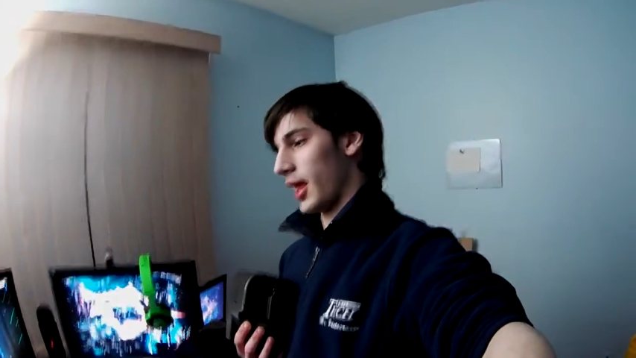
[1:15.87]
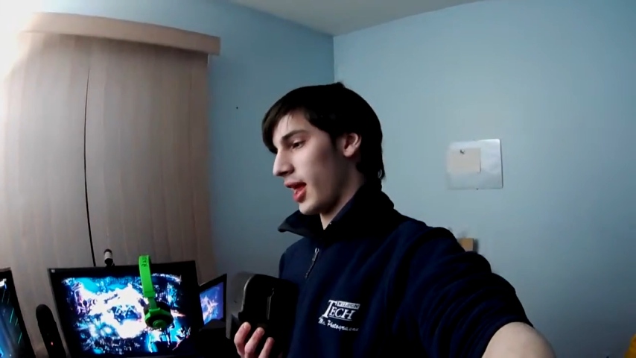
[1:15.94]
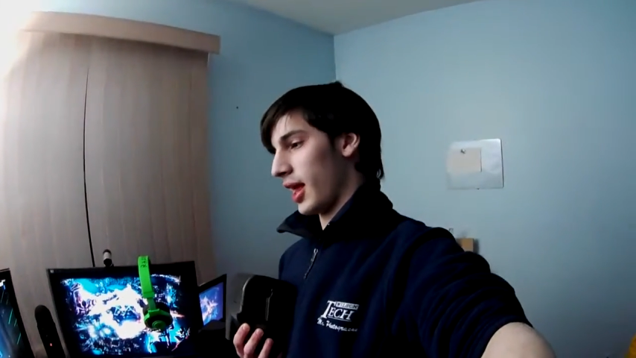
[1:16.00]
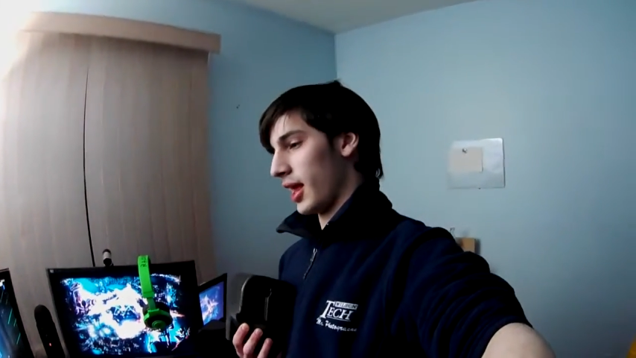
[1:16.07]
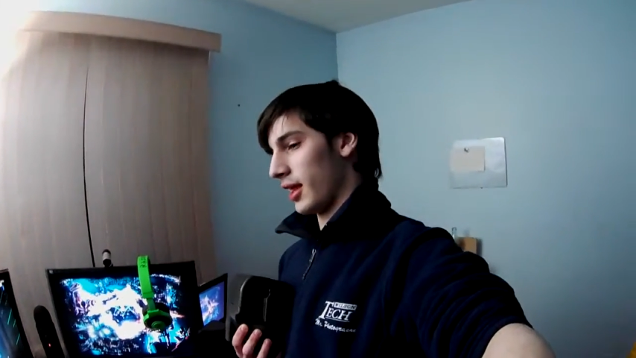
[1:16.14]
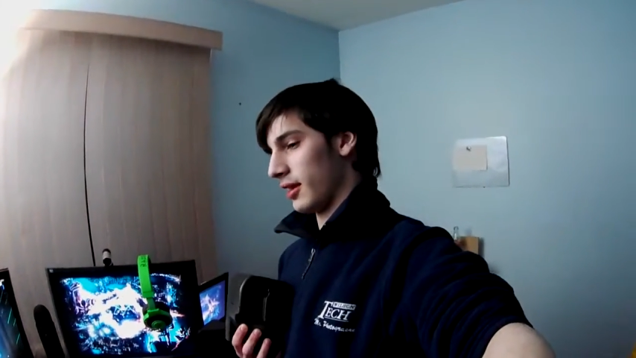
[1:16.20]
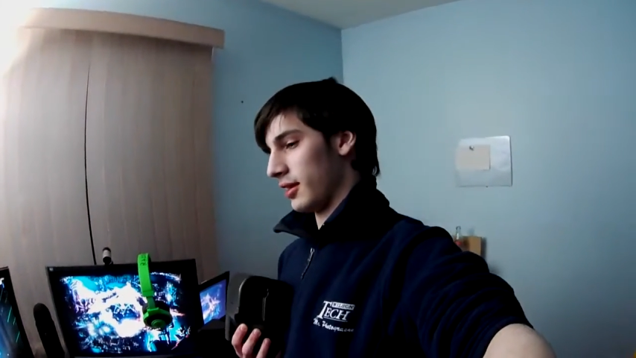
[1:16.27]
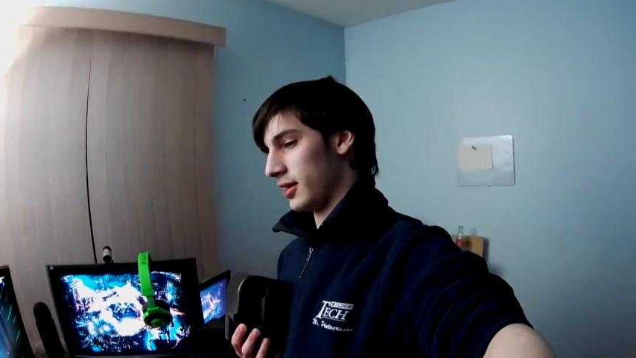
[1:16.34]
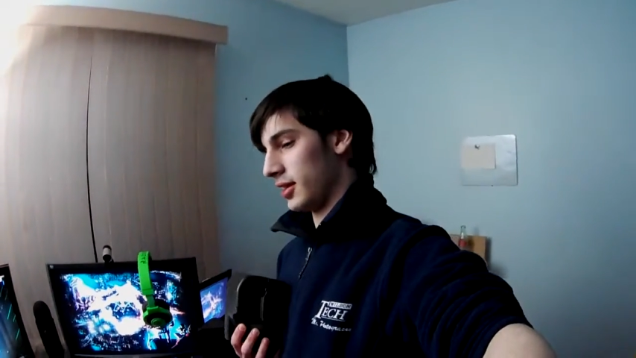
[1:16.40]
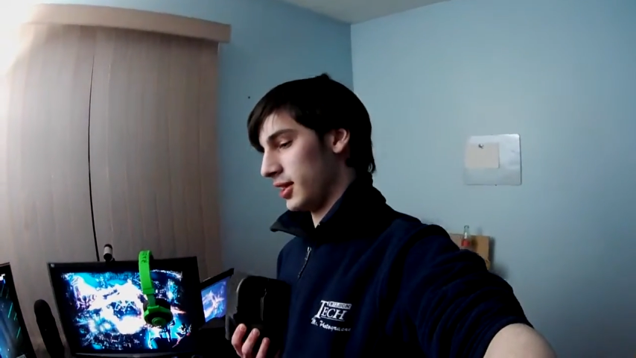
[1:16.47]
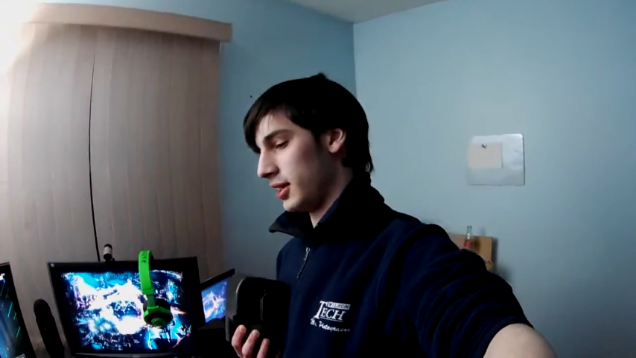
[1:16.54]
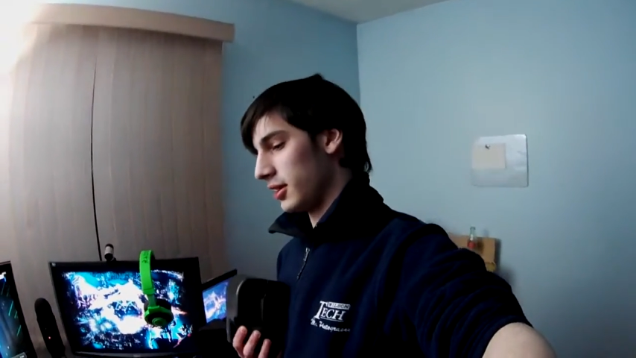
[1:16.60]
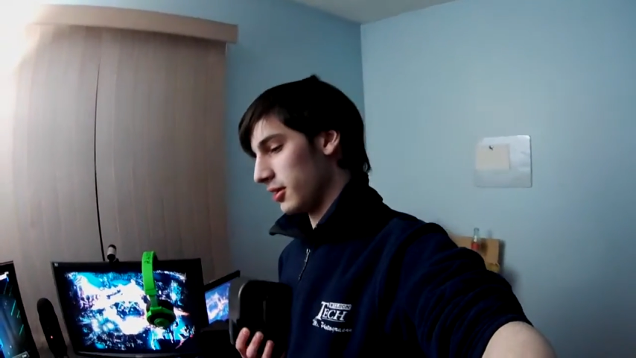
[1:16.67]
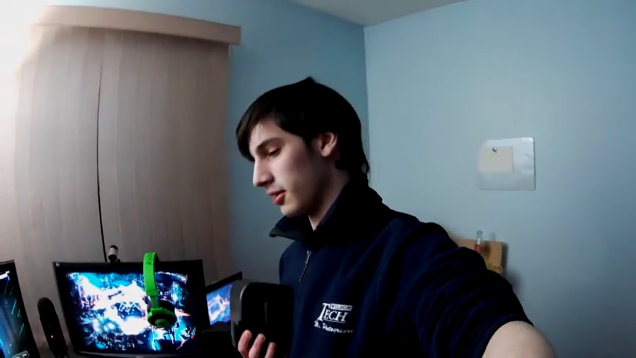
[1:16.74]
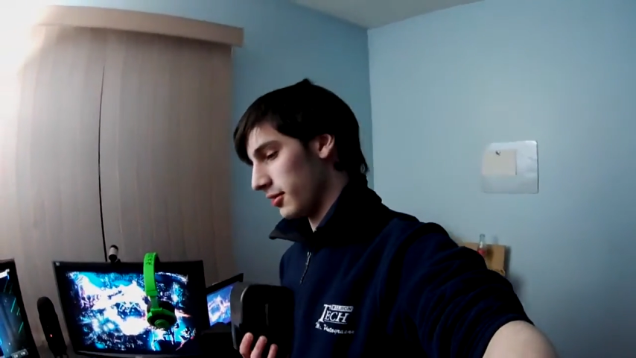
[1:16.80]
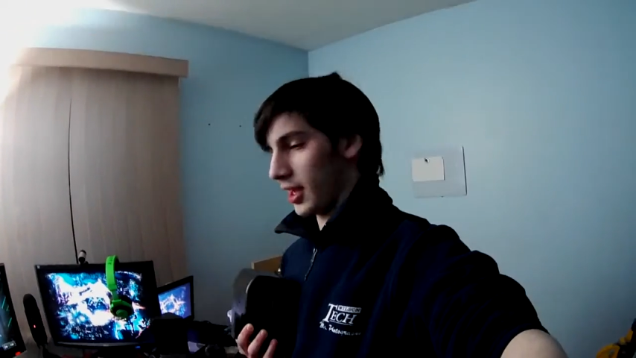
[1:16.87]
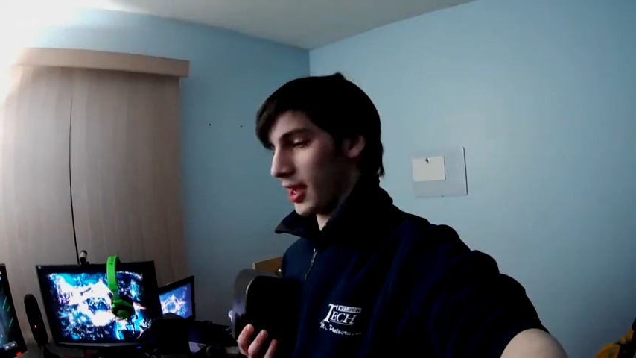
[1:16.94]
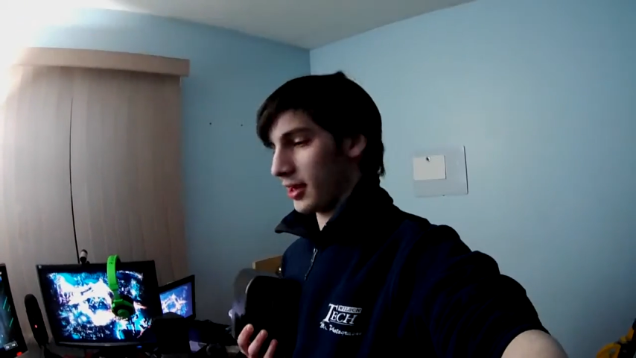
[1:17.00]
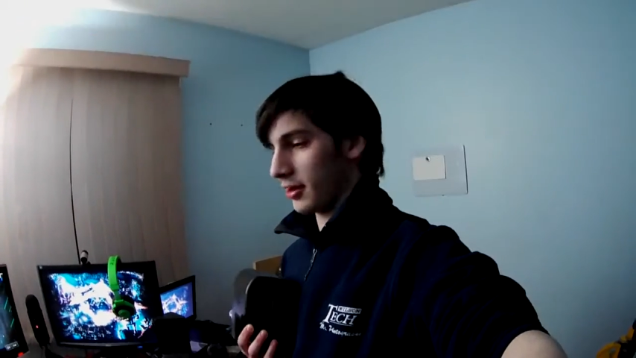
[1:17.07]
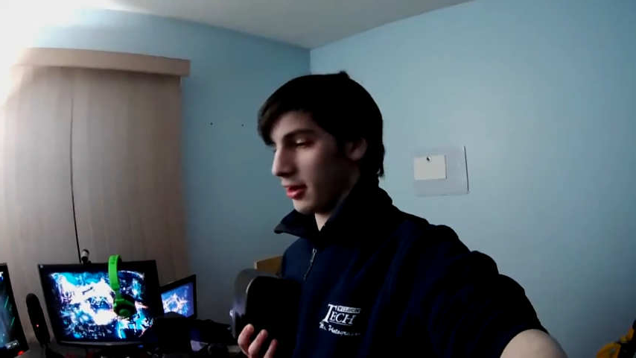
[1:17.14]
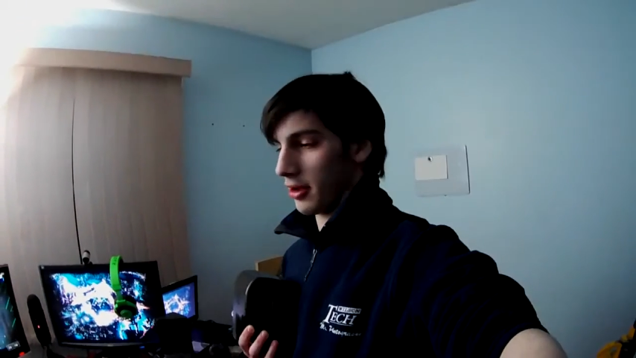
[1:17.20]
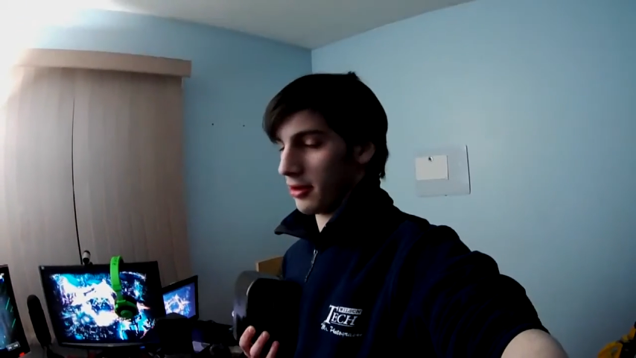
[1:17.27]
and here I
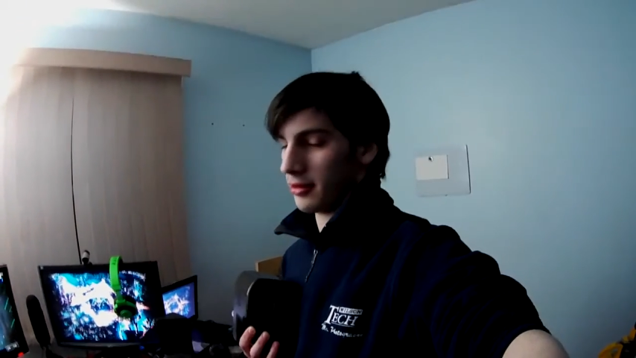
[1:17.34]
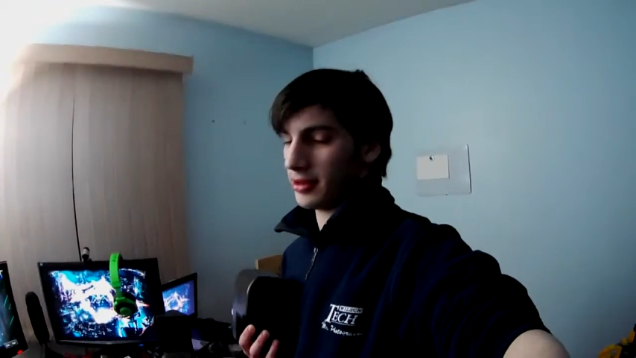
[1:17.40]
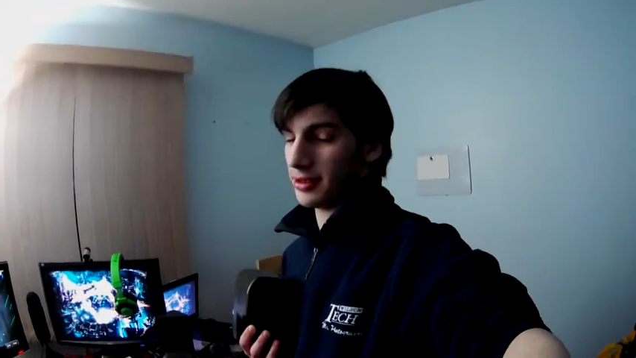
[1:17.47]
don't know.